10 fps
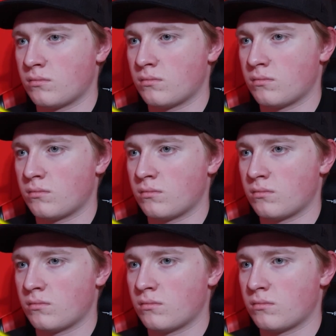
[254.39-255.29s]

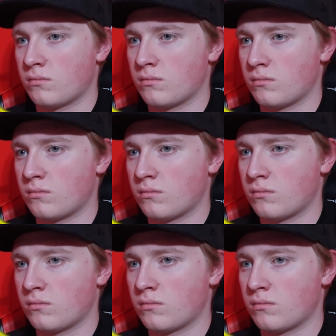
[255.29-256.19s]

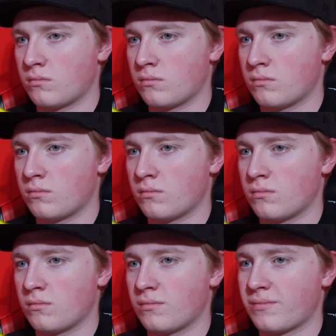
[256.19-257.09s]
Nobody speaks.